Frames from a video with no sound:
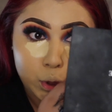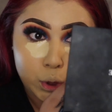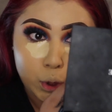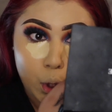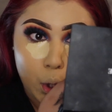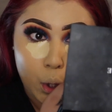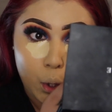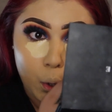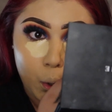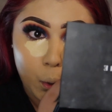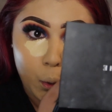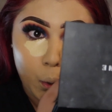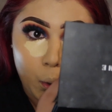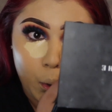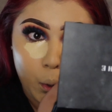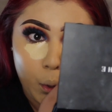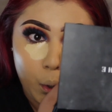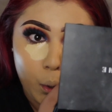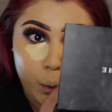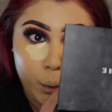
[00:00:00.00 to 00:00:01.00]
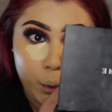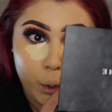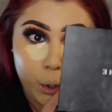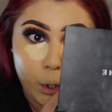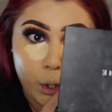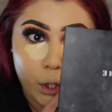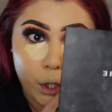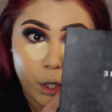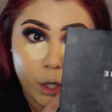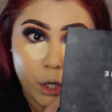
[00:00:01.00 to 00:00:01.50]
So
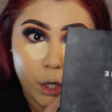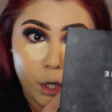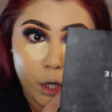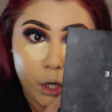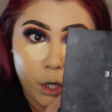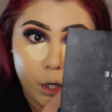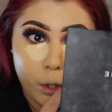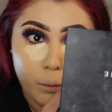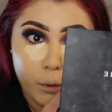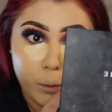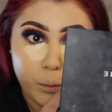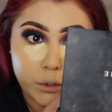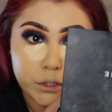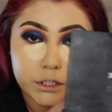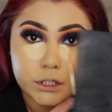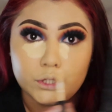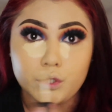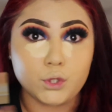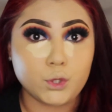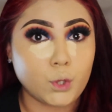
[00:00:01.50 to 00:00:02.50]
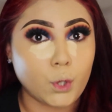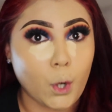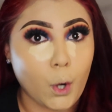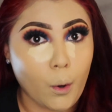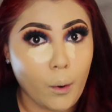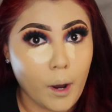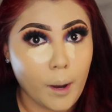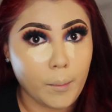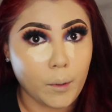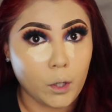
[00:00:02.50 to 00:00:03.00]
girl, we was in
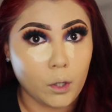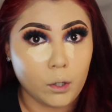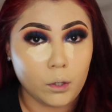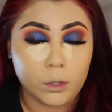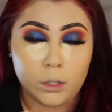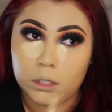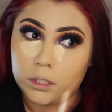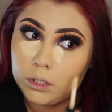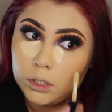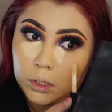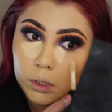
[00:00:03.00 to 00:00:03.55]
trouble.